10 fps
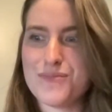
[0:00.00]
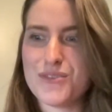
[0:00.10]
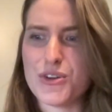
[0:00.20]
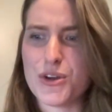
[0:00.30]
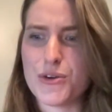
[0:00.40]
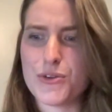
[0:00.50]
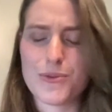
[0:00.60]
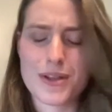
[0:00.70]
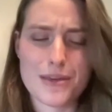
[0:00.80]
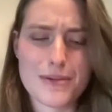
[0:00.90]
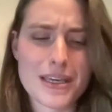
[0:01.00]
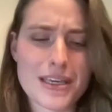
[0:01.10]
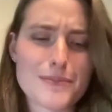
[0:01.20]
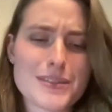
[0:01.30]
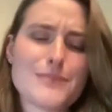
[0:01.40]
You really pick
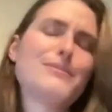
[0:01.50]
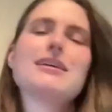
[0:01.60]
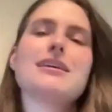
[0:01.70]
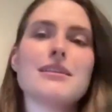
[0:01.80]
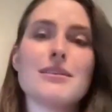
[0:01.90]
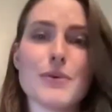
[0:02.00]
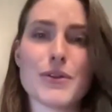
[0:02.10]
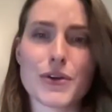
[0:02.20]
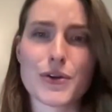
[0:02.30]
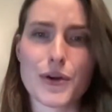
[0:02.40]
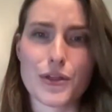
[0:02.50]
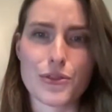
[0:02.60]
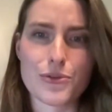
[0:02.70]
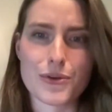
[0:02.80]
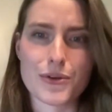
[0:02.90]
up speed when you're going
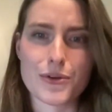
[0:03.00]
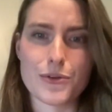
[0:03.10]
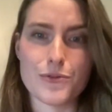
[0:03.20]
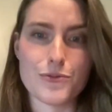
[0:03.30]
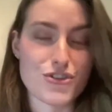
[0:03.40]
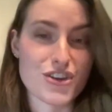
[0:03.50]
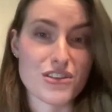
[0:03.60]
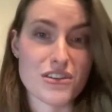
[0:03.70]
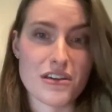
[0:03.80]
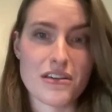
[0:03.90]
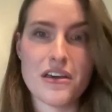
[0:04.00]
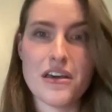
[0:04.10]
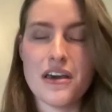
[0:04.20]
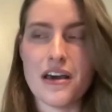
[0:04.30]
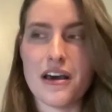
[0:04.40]
through Virginia.
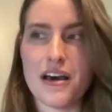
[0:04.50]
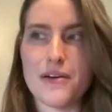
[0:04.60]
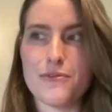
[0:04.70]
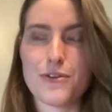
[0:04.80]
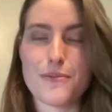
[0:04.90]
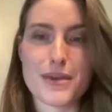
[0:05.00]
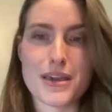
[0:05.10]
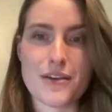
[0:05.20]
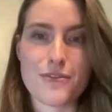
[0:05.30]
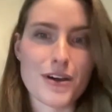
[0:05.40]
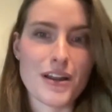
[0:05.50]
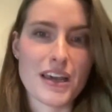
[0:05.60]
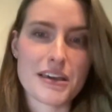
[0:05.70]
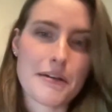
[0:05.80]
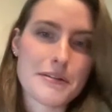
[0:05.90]
For me, I felt
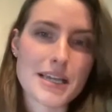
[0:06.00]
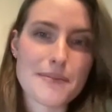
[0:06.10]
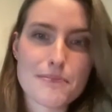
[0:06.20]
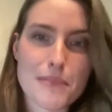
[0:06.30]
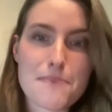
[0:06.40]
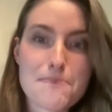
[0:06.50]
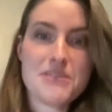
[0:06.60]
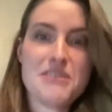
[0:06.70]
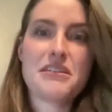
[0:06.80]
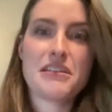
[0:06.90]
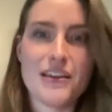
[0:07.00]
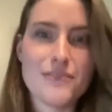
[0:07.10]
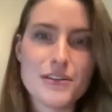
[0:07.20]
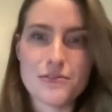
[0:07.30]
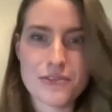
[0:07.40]
like I was at my peak
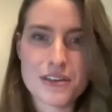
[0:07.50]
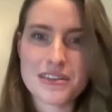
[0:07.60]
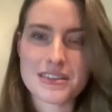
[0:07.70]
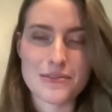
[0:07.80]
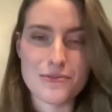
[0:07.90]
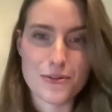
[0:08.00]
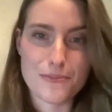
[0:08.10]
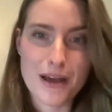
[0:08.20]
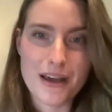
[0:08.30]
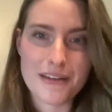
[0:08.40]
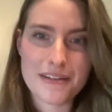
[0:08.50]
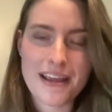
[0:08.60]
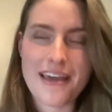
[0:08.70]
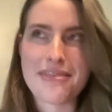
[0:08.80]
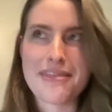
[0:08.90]
level of fitness in Vermont.
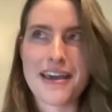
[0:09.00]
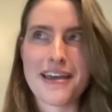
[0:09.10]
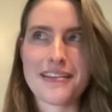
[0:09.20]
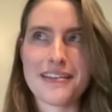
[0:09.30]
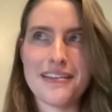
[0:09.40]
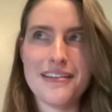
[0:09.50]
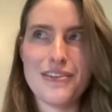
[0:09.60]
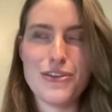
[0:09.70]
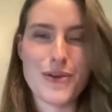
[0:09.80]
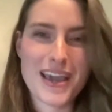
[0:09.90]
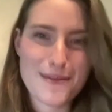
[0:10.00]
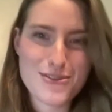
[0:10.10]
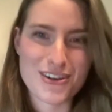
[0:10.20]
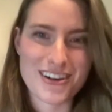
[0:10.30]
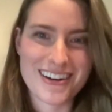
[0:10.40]
And then New
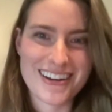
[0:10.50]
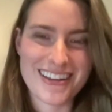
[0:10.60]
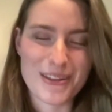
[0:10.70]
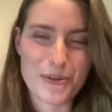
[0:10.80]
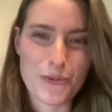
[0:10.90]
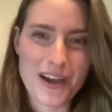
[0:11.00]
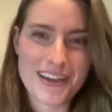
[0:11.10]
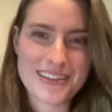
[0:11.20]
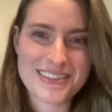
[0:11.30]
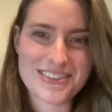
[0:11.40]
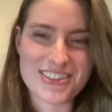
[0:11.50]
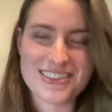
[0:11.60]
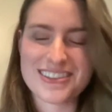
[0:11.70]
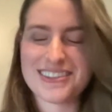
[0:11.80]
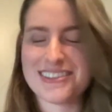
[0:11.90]
Hampshire and the whites
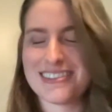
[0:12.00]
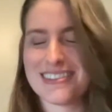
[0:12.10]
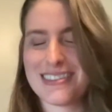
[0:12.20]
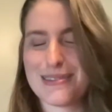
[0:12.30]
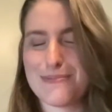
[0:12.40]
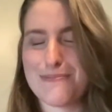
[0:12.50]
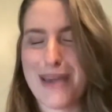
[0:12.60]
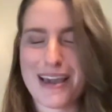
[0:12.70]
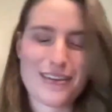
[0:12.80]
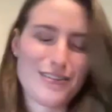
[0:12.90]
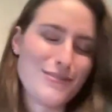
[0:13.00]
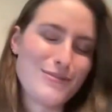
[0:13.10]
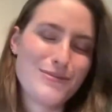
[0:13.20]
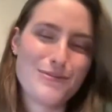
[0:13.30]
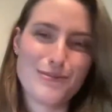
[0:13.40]
just smack
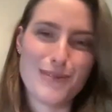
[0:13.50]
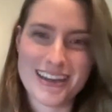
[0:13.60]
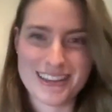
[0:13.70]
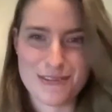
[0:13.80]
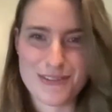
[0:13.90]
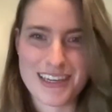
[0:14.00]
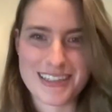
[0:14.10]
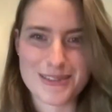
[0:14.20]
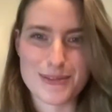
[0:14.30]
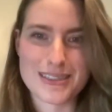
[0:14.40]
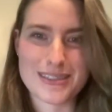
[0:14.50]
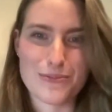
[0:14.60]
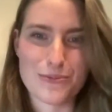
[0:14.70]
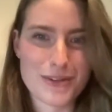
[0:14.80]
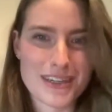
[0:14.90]
you right in the face with
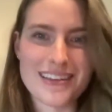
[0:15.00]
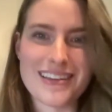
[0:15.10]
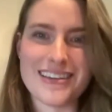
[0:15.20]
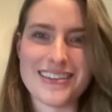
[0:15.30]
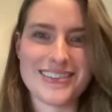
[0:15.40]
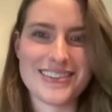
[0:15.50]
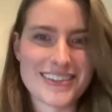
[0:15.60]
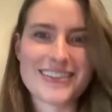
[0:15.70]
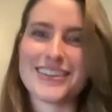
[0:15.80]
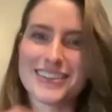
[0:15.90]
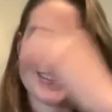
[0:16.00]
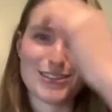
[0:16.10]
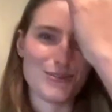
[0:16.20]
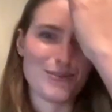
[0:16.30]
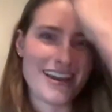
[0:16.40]
some really serious
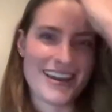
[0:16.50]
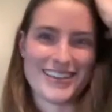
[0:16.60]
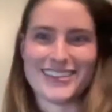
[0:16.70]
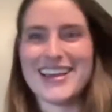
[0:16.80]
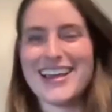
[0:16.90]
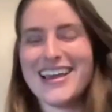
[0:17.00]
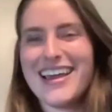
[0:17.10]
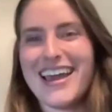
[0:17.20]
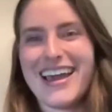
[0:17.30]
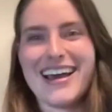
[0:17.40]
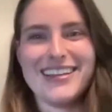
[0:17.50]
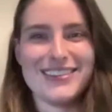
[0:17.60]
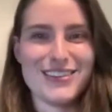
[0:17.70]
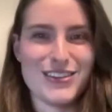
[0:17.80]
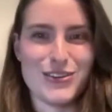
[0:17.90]
terrain.
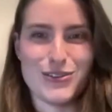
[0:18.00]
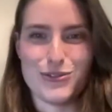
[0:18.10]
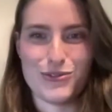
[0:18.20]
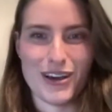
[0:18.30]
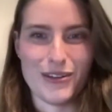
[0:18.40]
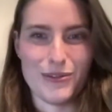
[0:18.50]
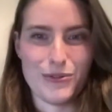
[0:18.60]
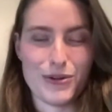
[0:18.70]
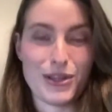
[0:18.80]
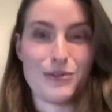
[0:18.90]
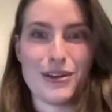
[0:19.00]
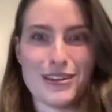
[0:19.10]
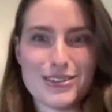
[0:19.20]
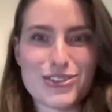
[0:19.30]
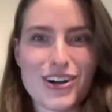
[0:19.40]
And you felt really, really
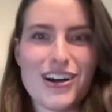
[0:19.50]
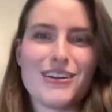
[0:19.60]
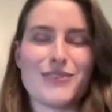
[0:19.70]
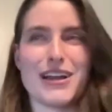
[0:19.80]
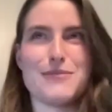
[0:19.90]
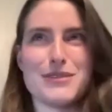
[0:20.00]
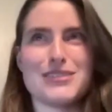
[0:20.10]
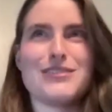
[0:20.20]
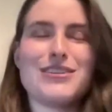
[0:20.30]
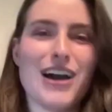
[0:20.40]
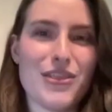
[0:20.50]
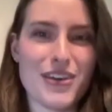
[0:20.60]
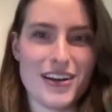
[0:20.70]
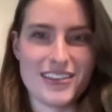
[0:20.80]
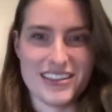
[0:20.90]
strong right up until you got
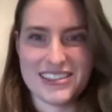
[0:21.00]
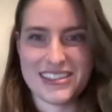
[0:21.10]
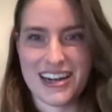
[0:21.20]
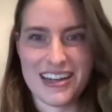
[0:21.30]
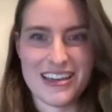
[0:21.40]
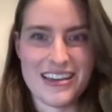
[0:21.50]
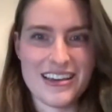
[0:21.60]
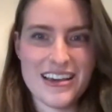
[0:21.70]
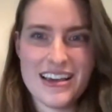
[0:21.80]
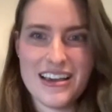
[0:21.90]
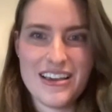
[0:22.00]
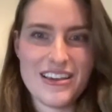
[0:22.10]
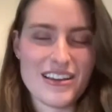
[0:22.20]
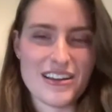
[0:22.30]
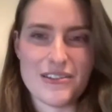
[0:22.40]
there. And then suddenly,
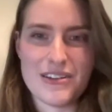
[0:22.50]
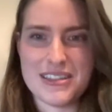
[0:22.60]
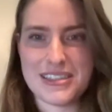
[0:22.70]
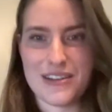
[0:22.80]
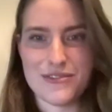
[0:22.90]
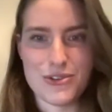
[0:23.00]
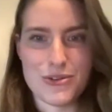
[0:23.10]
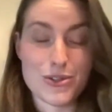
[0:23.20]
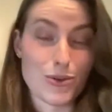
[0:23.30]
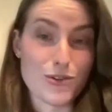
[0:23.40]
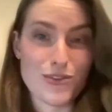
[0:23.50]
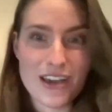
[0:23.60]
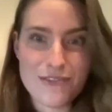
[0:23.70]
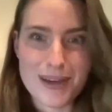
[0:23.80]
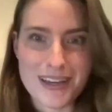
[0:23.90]
instead of doing
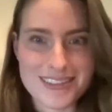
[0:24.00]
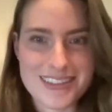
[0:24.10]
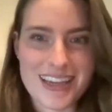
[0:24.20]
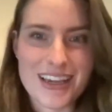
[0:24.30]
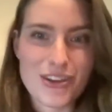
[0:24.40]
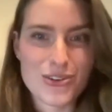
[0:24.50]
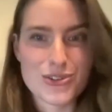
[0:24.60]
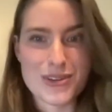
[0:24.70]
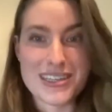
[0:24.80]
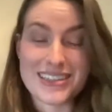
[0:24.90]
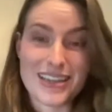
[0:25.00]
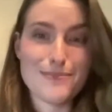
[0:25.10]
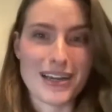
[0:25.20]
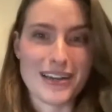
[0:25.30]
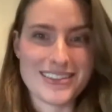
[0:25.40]
25 miles a day, you're doing 10
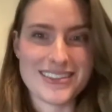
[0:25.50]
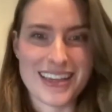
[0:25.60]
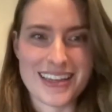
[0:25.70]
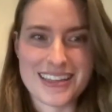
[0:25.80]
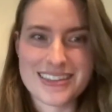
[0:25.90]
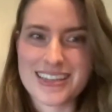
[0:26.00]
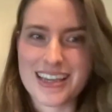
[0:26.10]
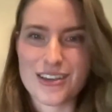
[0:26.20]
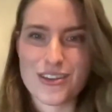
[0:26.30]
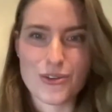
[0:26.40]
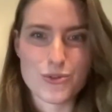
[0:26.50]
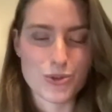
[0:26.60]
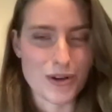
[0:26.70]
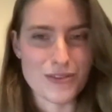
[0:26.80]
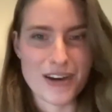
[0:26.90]
miles a day, and it's taking you
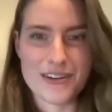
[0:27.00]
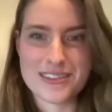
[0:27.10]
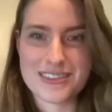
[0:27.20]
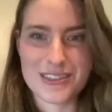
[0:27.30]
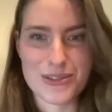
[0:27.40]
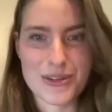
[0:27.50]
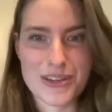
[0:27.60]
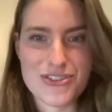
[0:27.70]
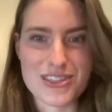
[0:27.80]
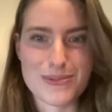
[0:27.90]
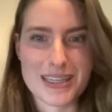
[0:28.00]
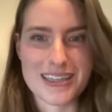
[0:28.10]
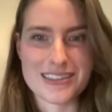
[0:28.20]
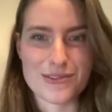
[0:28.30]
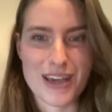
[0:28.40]
12 hours to do it just
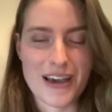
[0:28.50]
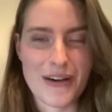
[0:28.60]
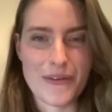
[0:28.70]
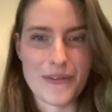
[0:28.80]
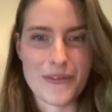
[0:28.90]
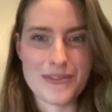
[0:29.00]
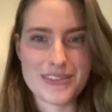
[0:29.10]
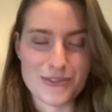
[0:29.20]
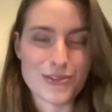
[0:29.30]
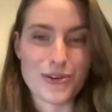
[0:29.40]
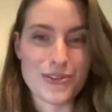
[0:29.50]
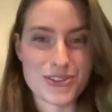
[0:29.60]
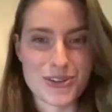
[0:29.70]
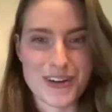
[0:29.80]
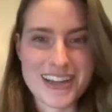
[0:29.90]
because of how difficult the
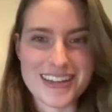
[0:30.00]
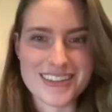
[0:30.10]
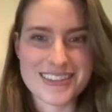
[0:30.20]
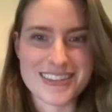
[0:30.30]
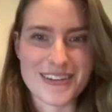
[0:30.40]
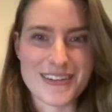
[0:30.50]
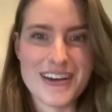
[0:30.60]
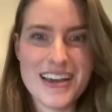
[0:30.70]
terrain is. So